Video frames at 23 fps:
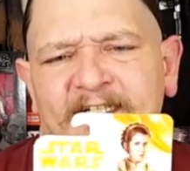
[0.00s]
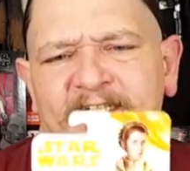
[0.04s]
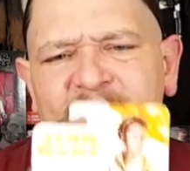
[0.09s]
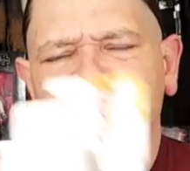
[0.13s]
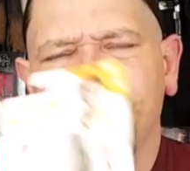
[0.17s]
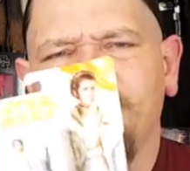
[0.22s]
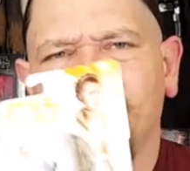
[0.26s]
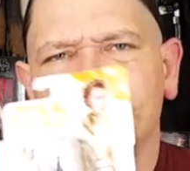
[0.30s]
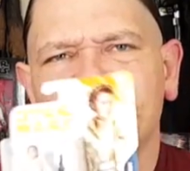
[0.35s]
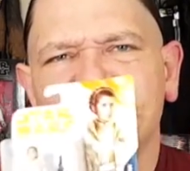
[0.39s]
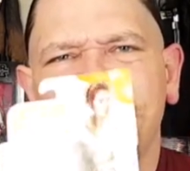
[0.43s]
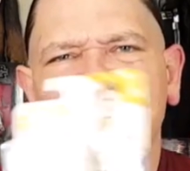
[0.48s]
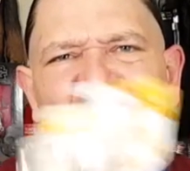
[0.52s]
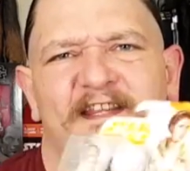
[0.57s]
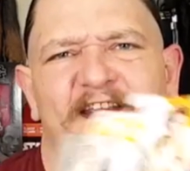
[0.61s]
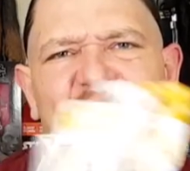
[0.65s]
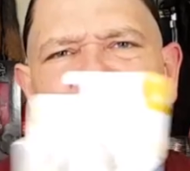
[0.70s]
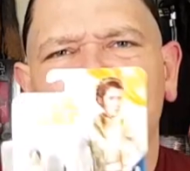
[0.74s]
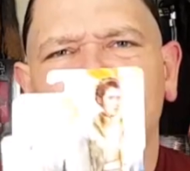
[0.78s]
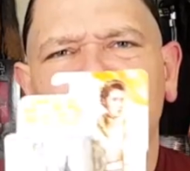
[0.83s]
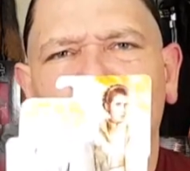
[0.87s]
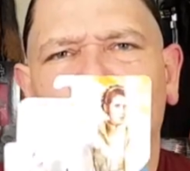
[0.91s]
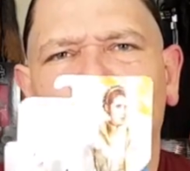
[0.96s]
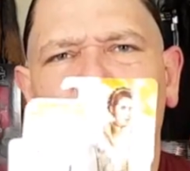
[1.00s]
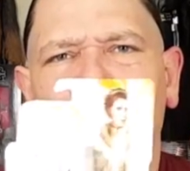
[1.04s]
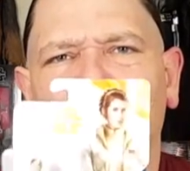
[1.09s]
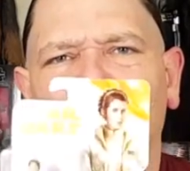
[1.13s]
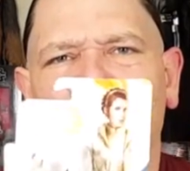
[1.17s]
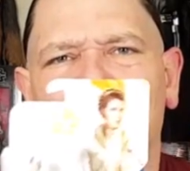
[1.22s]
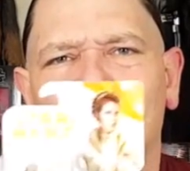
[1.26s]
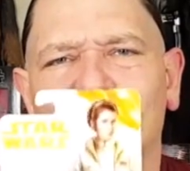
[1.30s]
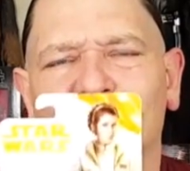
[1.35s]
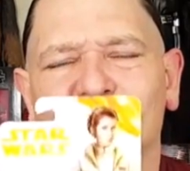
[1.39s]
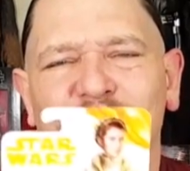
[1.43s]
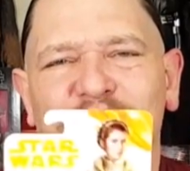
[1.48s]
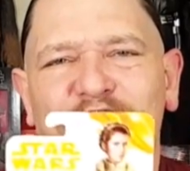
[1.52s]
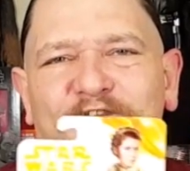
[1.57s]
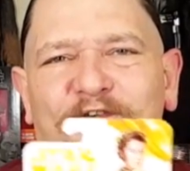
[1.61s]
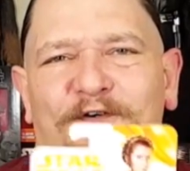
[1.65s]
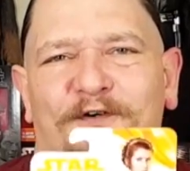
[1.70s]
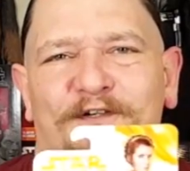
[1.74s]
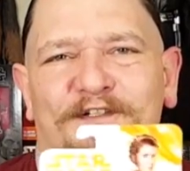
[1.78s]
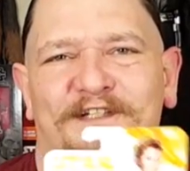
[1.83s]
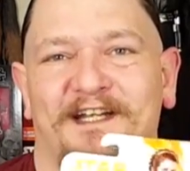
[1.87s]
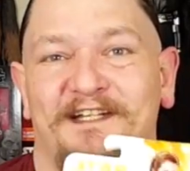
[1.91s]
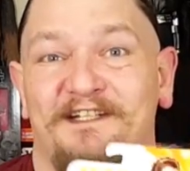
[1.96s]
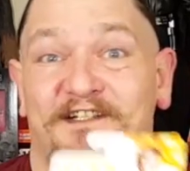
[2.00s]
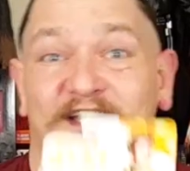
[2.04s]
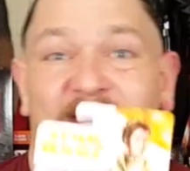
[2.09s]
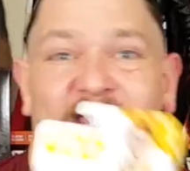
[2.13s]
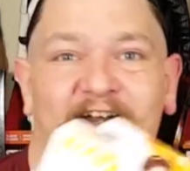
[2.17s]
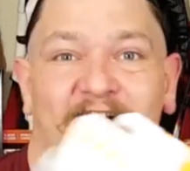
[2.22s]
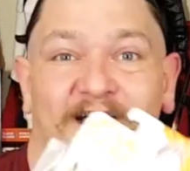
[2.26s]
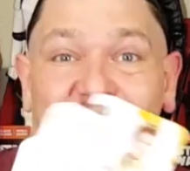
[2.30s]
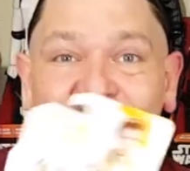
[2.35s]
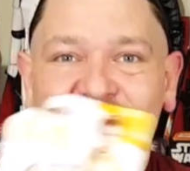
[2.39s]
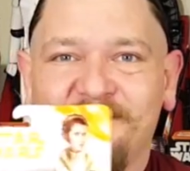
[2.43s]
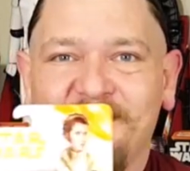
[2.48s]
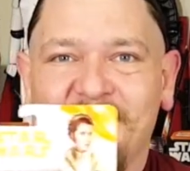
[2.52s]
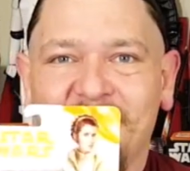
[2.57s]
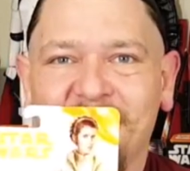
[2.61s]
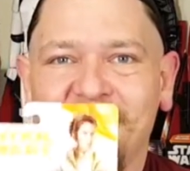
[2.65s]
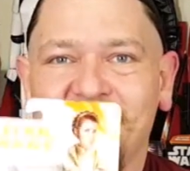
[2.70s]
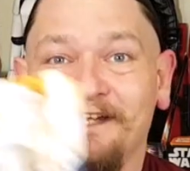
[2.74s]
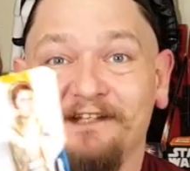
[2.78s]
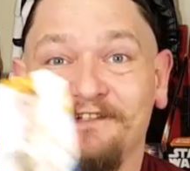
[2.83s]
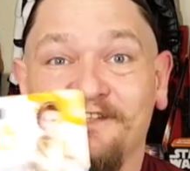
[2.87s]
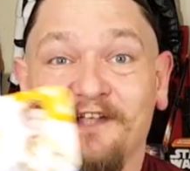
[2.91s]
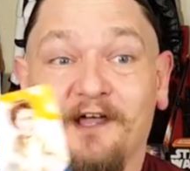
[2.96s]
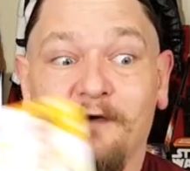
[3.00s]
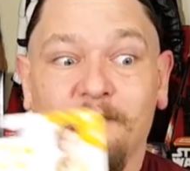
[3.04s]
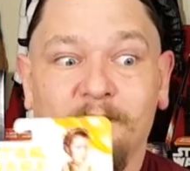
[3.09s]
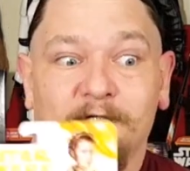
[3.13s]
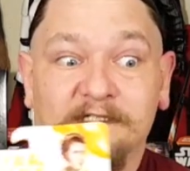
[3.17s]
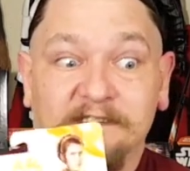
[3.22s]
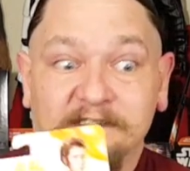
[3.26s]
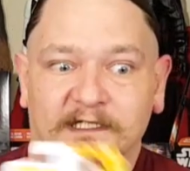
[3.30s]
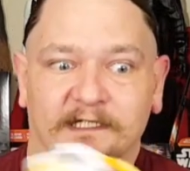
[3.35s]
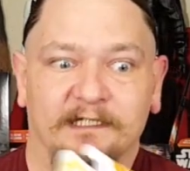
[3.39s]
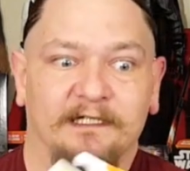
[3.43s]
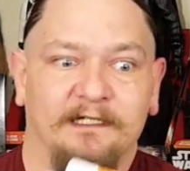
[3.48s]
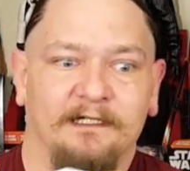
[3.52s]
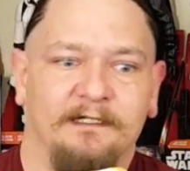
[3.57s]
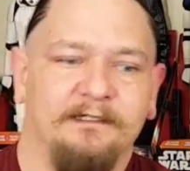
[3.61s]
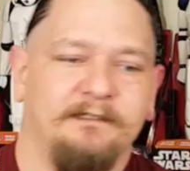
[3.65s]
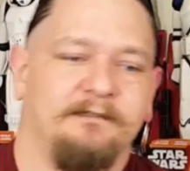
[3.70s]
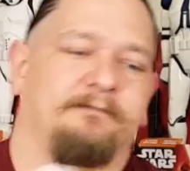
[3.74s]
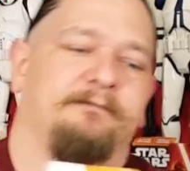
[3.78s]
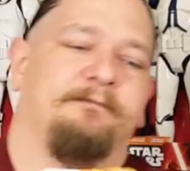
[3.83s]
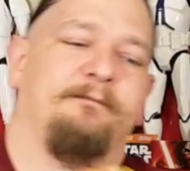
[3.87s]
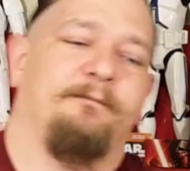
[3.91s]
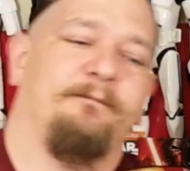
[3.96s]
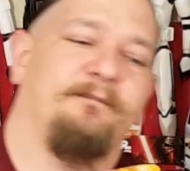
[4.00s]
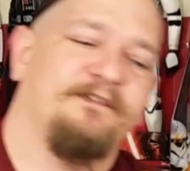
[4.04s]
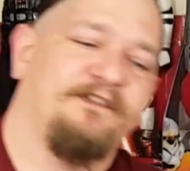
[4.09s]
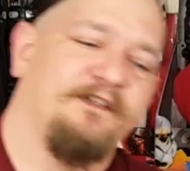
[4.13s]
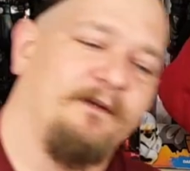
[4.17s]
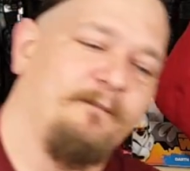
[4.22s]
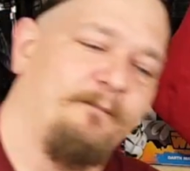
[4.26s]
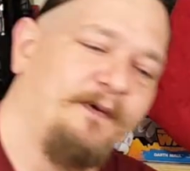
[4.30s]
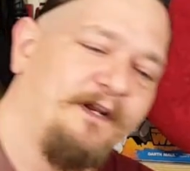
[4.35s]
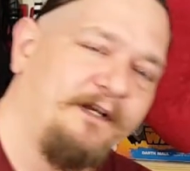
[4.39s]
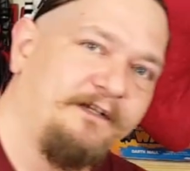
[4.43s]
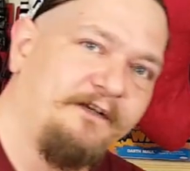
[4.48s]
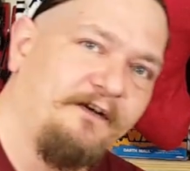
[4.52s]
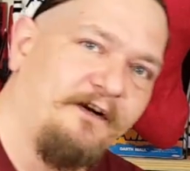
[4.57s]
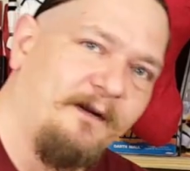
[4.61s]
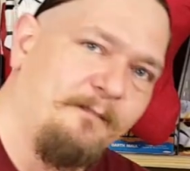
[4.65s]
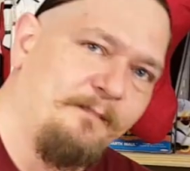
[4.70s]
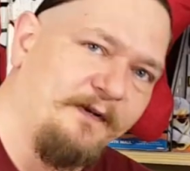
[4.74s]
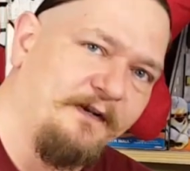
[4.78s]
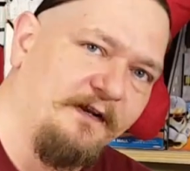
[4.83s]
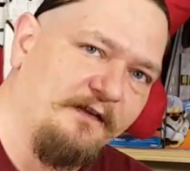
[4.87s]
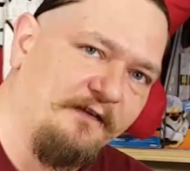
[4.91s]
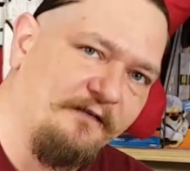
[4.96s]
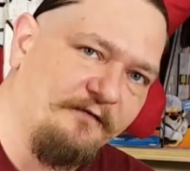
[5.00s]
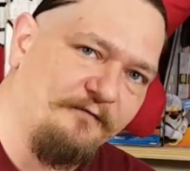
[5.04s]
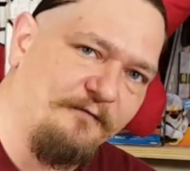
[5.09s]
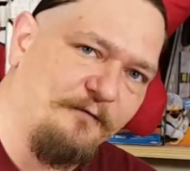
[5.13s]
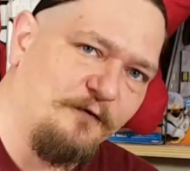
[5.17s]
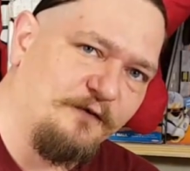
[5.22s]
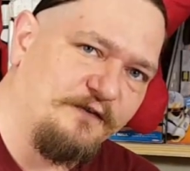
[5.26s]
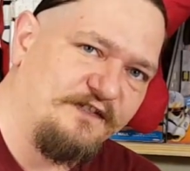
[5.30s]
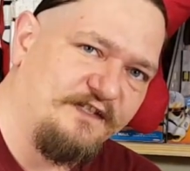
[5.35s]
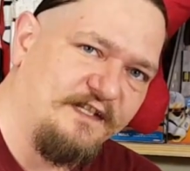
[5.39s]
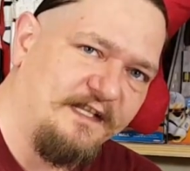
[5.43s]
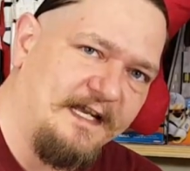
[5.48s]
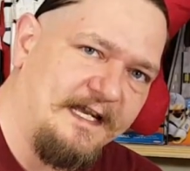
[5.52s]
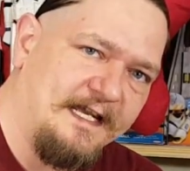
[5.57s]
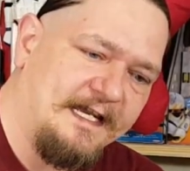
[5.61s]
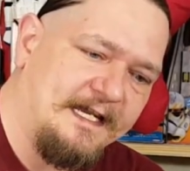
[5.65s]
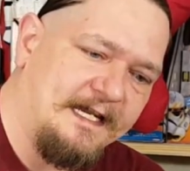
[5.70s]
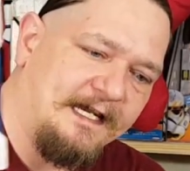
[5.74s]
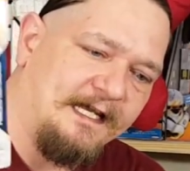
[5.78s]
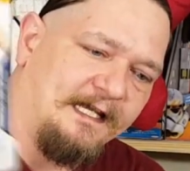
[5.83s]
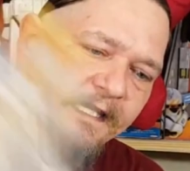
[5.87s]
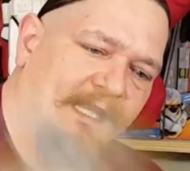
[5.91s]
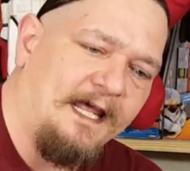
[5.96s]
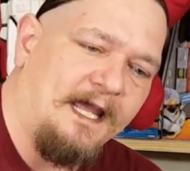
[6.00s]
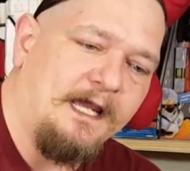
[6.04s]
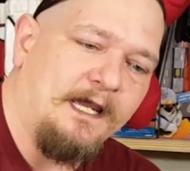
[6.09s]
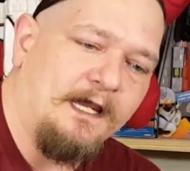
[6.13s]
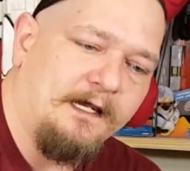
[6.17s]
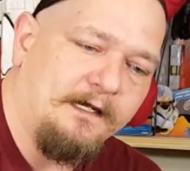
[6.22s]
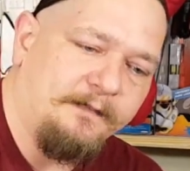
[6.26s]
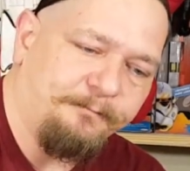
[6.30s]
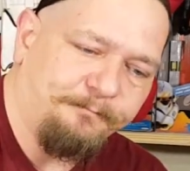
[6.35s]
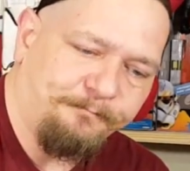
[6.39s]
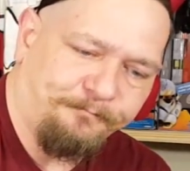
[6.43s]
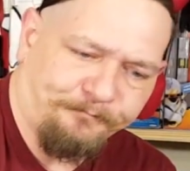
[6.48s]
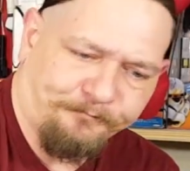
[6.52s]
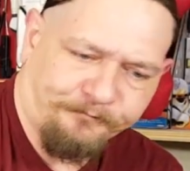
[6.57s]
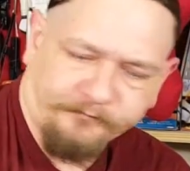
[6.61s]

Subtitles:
starting to see these show up a lot more in stores. I just got all excited. I saw one. I was like, oh. So I picked her up, another Force Link Leia.